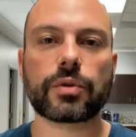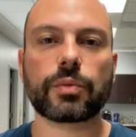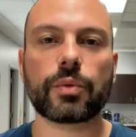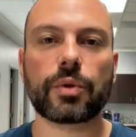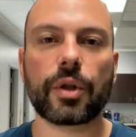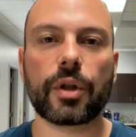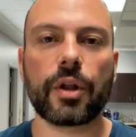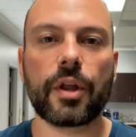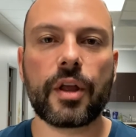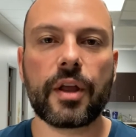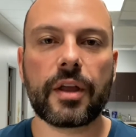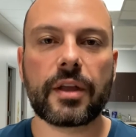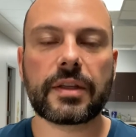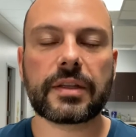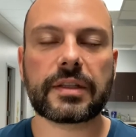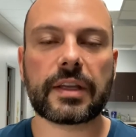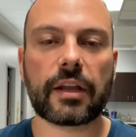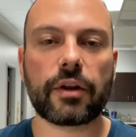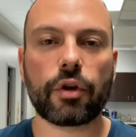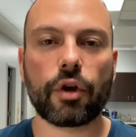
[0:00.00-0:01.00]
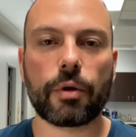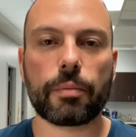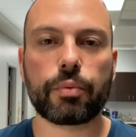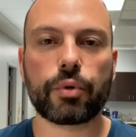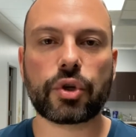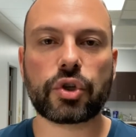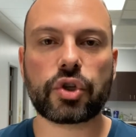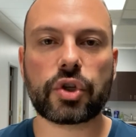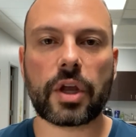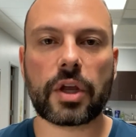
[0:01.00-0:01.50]
we'll send our
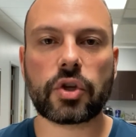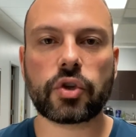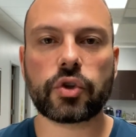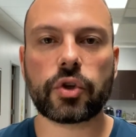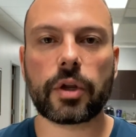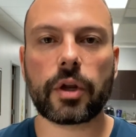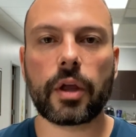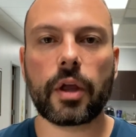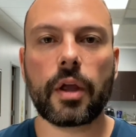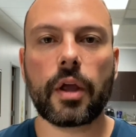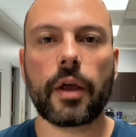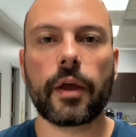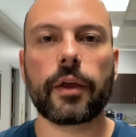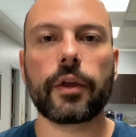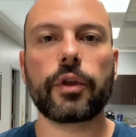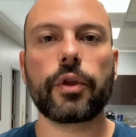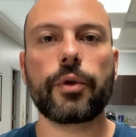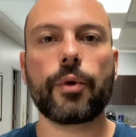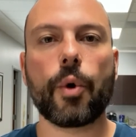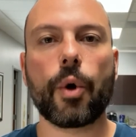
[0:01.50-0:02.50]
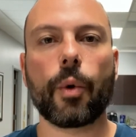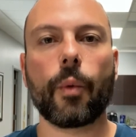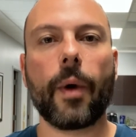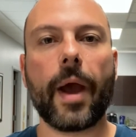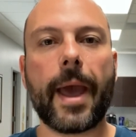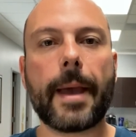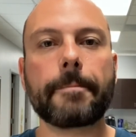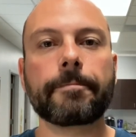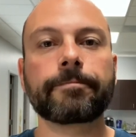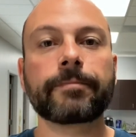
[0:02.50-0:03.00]
appreciation your
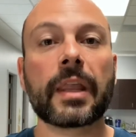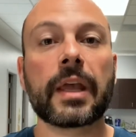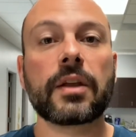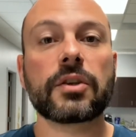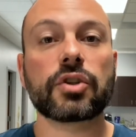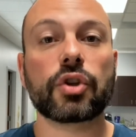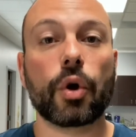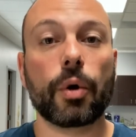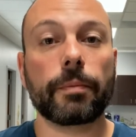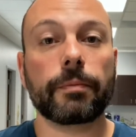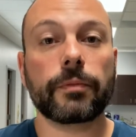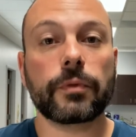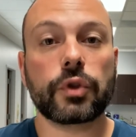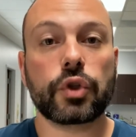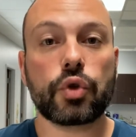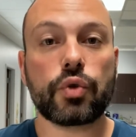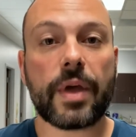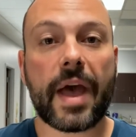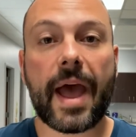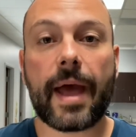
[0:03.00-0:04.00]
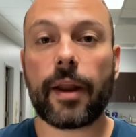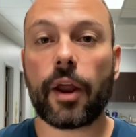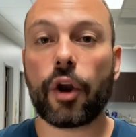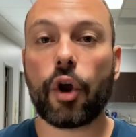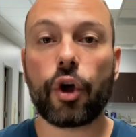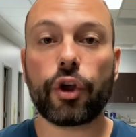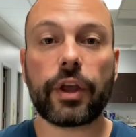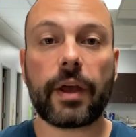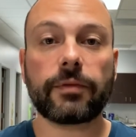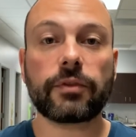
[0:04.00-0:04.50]
way. So do that, and
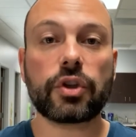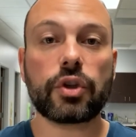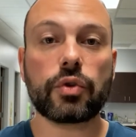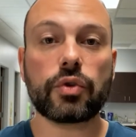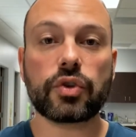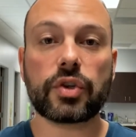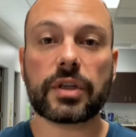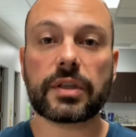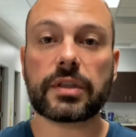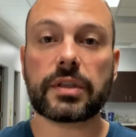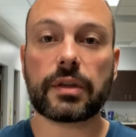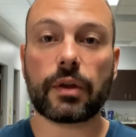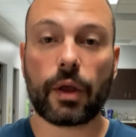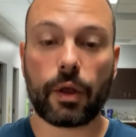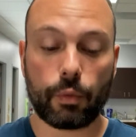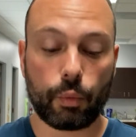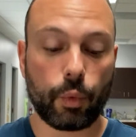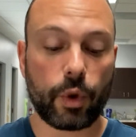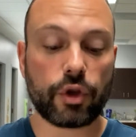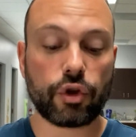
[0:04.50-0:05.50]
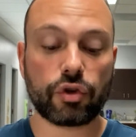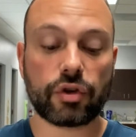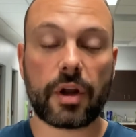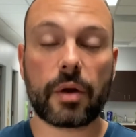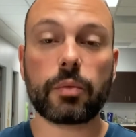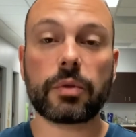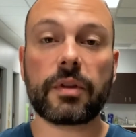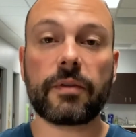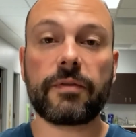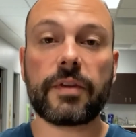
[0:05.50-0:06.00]
all you have to do is just when you're done
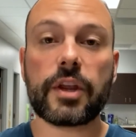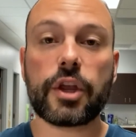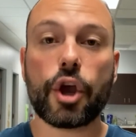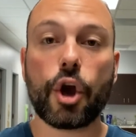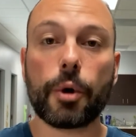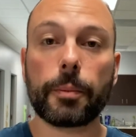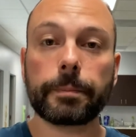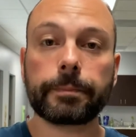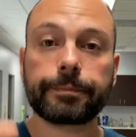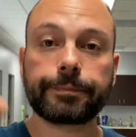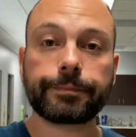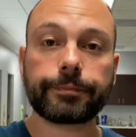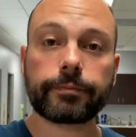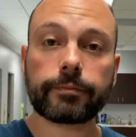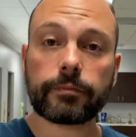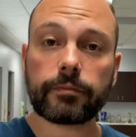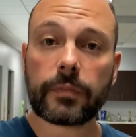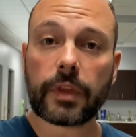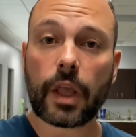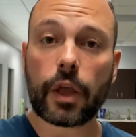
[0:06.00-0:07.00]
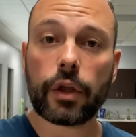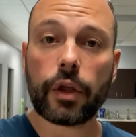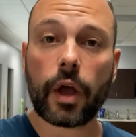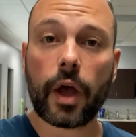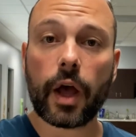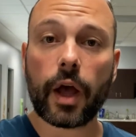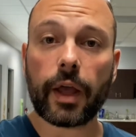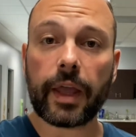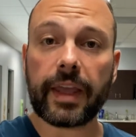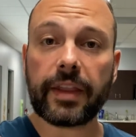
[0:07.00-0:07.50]
with the video,
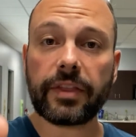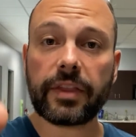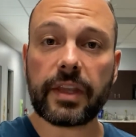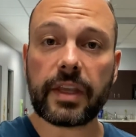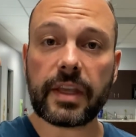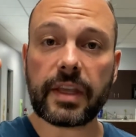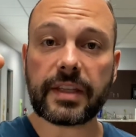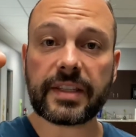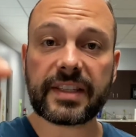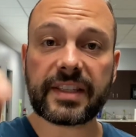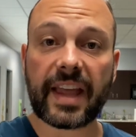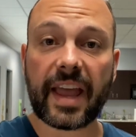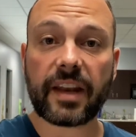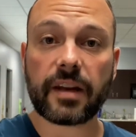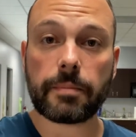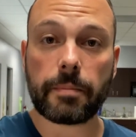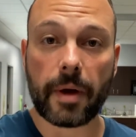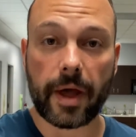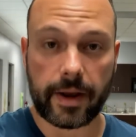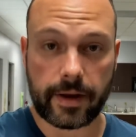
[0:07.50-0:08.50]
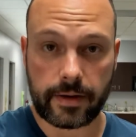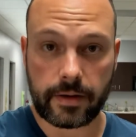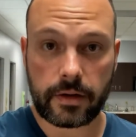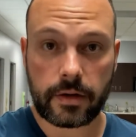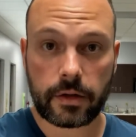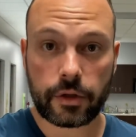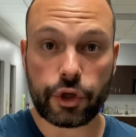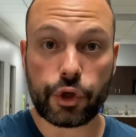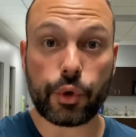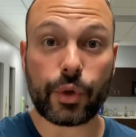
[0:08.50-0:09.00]
uh, hit the send button.
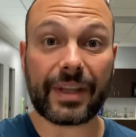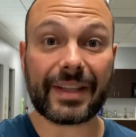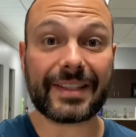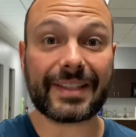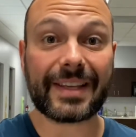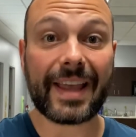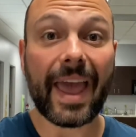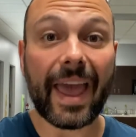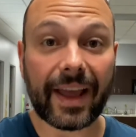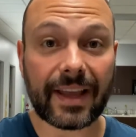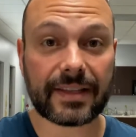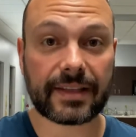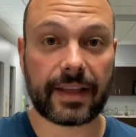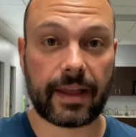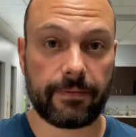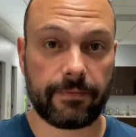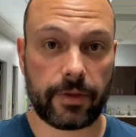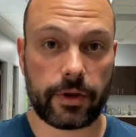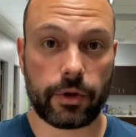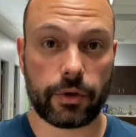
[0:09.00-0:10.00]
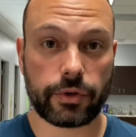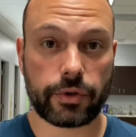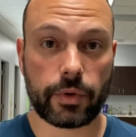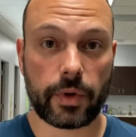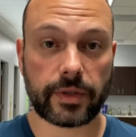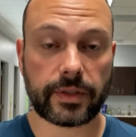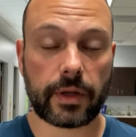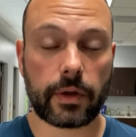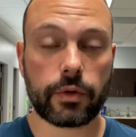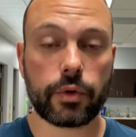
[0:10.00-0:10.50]
You can text that video to
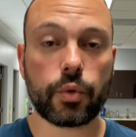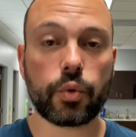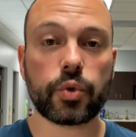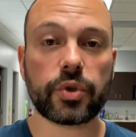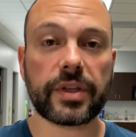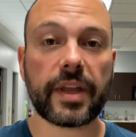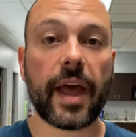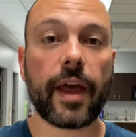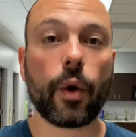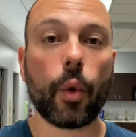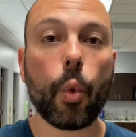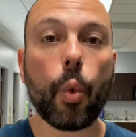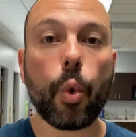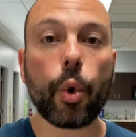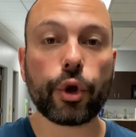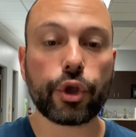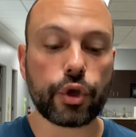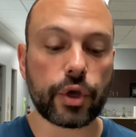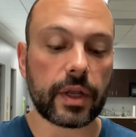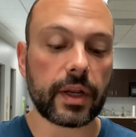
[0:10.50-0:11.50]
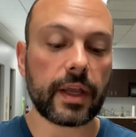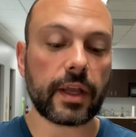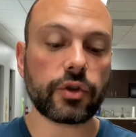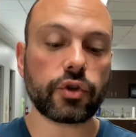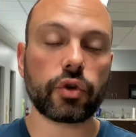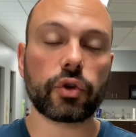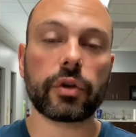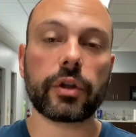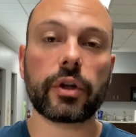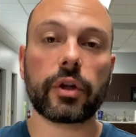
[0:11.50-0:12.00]
us. How cool is that? Or you can hit
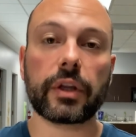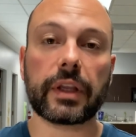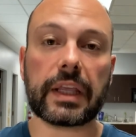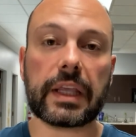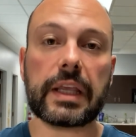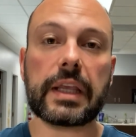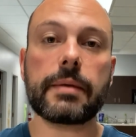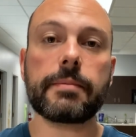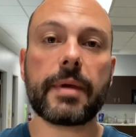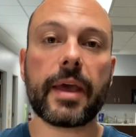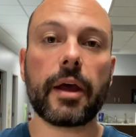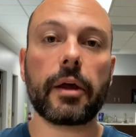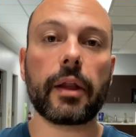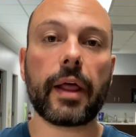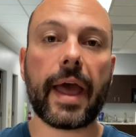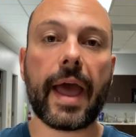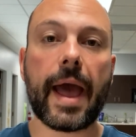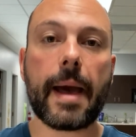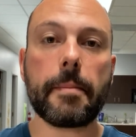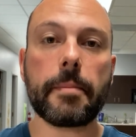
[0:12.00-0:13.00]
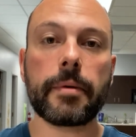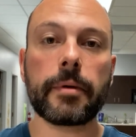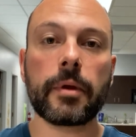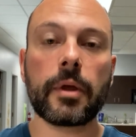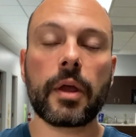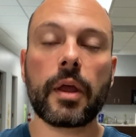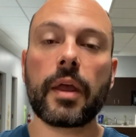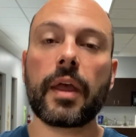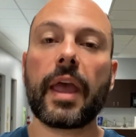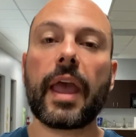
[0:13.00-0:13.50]
your little email app
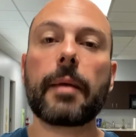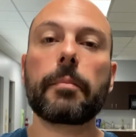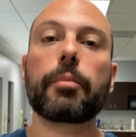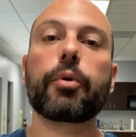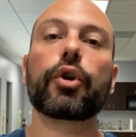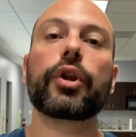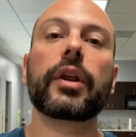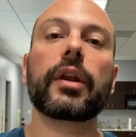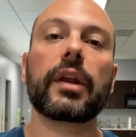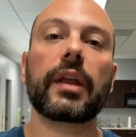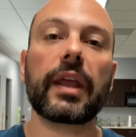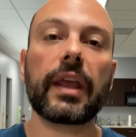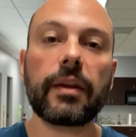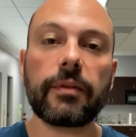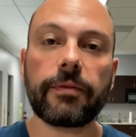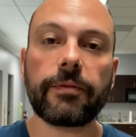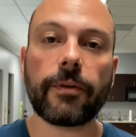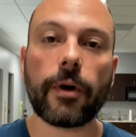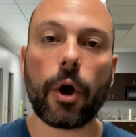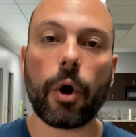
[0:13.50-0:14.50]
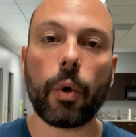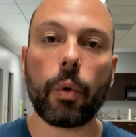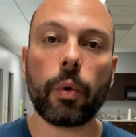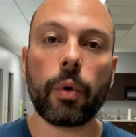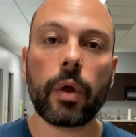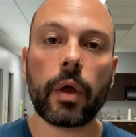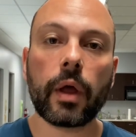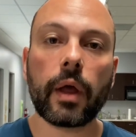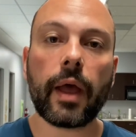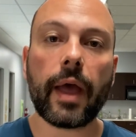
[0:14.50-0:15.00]
and put in info
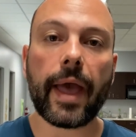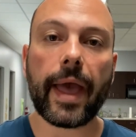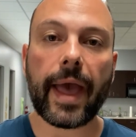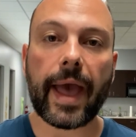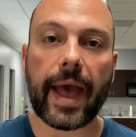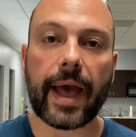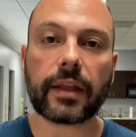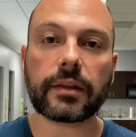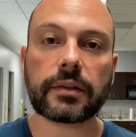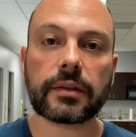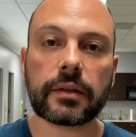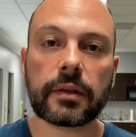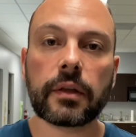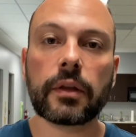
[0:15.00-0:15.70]
at